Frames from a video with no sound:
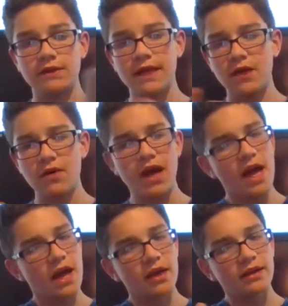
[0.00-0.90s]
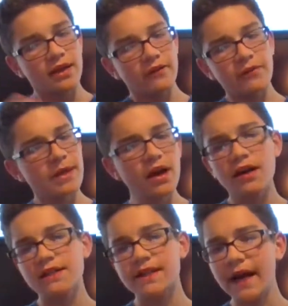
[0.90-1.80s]
Now, if I'm being
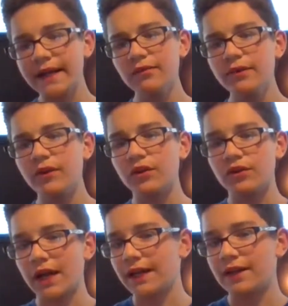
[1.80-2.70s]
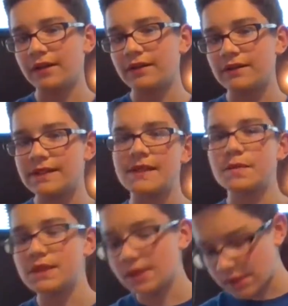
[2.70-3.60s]
honest, I didn't really like
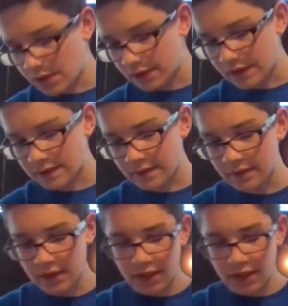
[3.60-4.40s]
SimCity 2000.